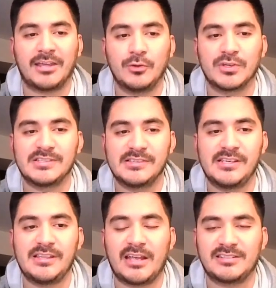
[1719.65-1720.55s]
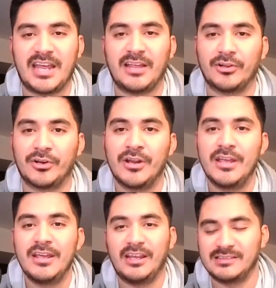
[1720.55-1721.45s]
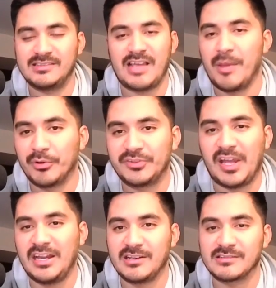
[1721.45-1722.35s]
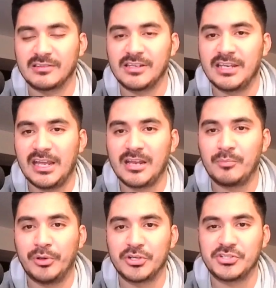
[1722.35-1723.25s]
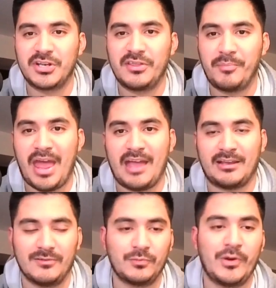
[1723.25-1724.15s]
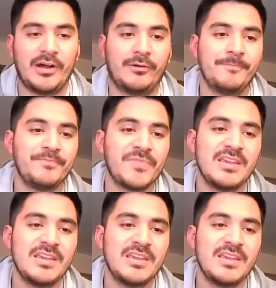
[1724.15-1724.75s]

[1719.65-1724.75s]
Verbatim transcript: you can see that Taylor is simultaneously getting pushed in the back as well.